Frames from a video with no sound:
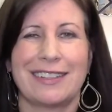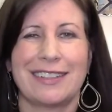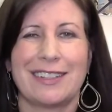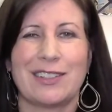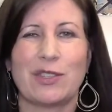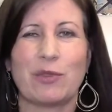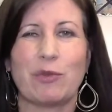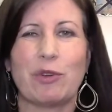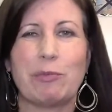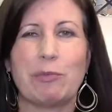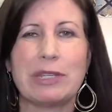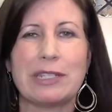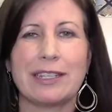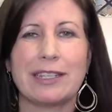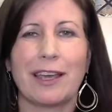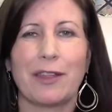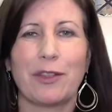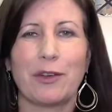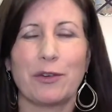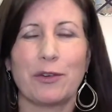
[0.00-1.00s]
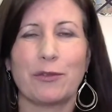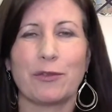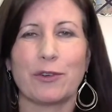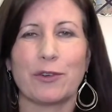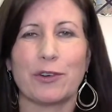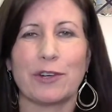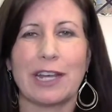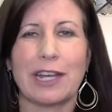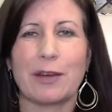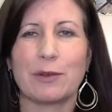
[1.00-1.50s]
So we've been together
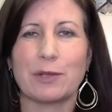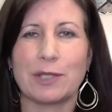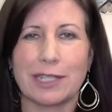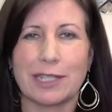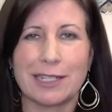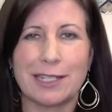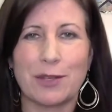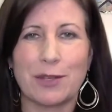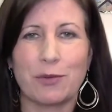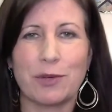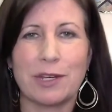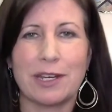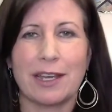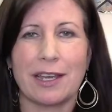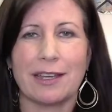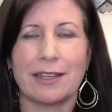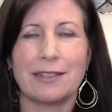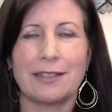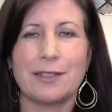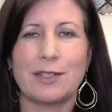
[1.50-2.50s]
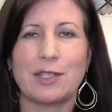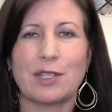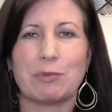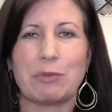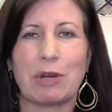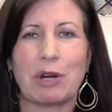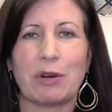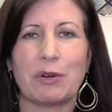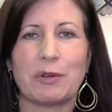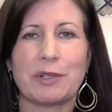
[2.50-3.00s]
for now 63 days.
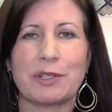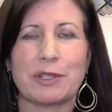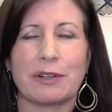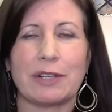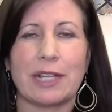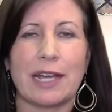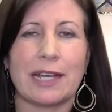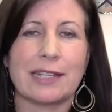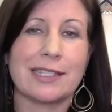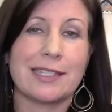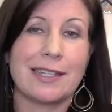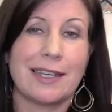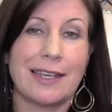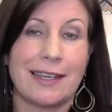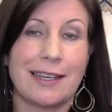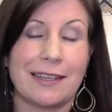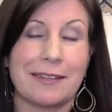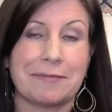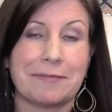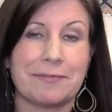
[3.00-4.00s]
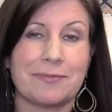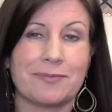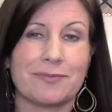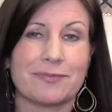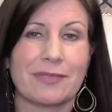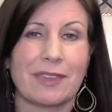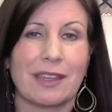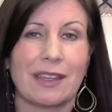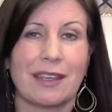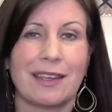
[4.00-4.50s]
Tomorrow is our last day.
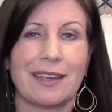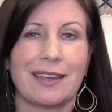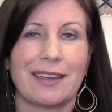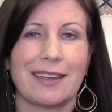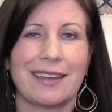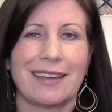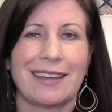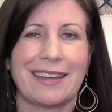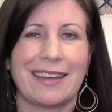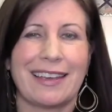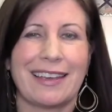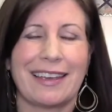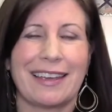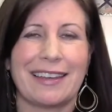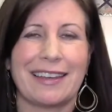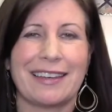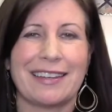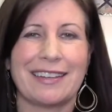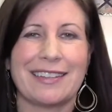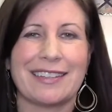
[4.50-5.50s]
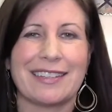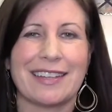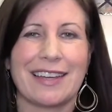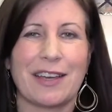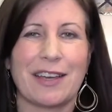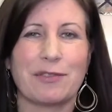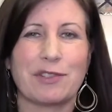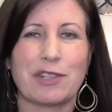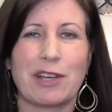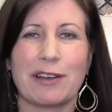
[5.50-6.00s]
And
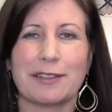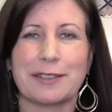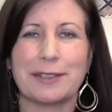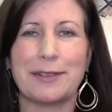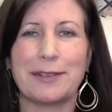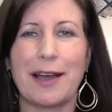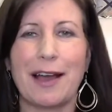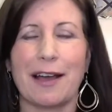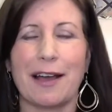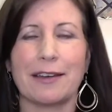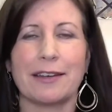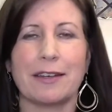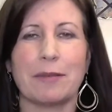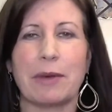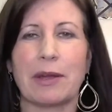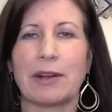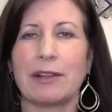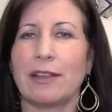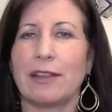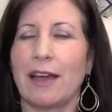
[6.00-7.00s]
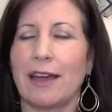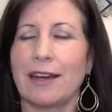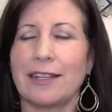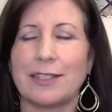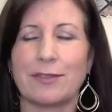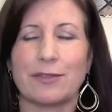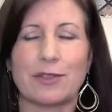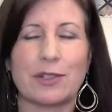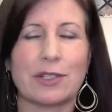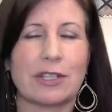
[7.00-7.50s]
I've talked a lot about a lot of
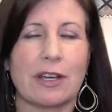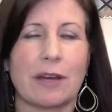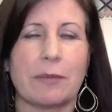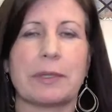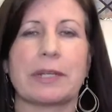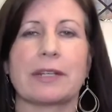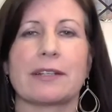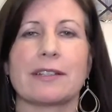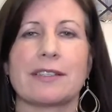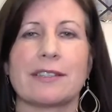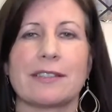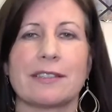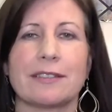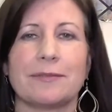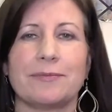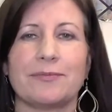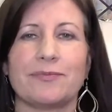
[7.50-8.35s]
different topics.